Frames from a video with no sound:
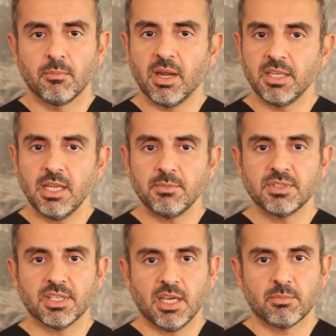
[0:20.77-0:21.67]
My name
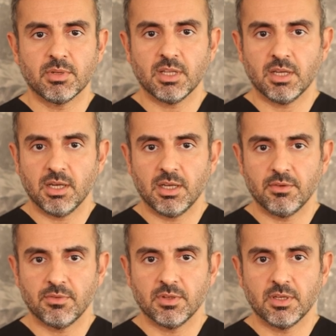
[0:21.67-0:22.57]
is Kamran
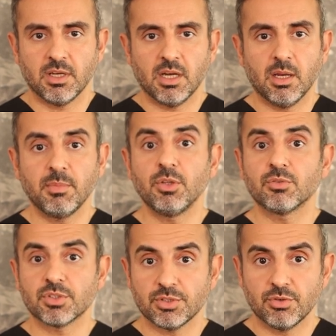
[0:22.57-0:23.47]
Aghayev. I'm a
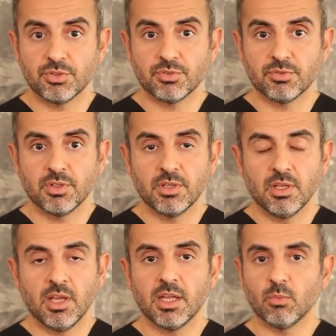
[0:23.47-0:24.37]
neurosurgeon.
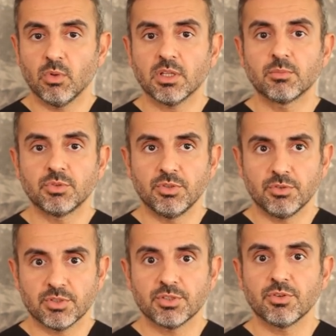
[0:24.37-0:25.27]
And welcome to
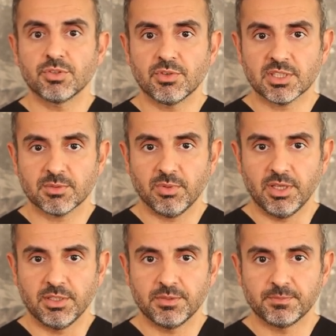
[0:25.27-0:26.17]
Neurosurgery
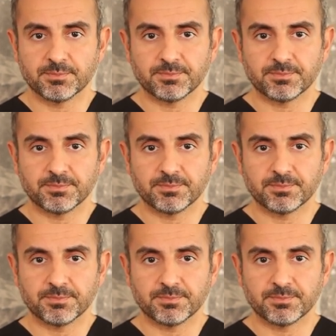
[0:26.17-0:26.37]
Explained.